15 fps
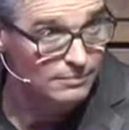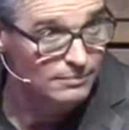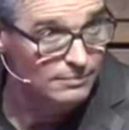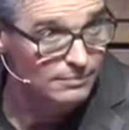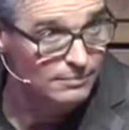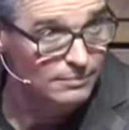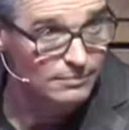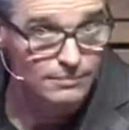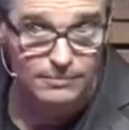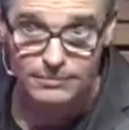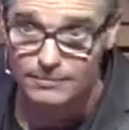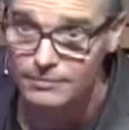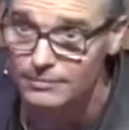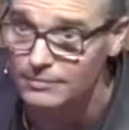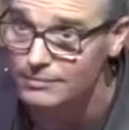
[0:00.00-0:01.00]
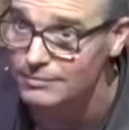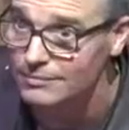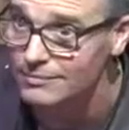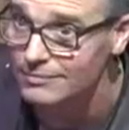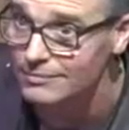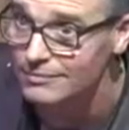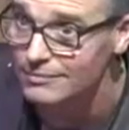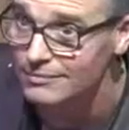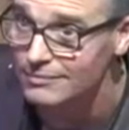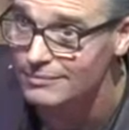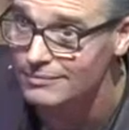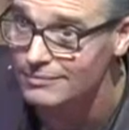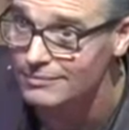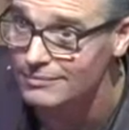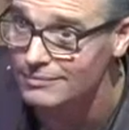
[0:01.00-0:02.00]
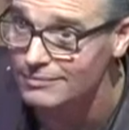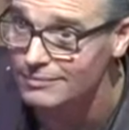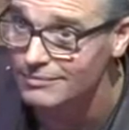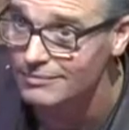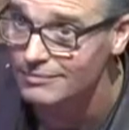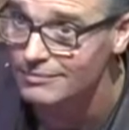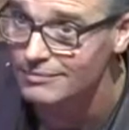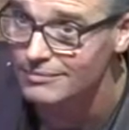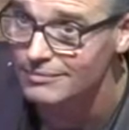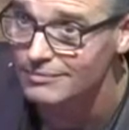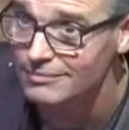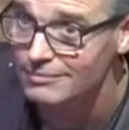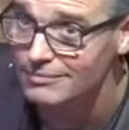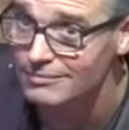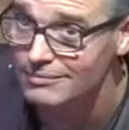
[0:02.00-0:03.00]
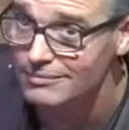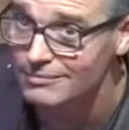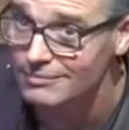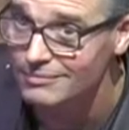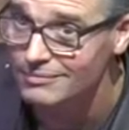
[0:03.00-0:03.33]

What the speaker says: Nobody speaks.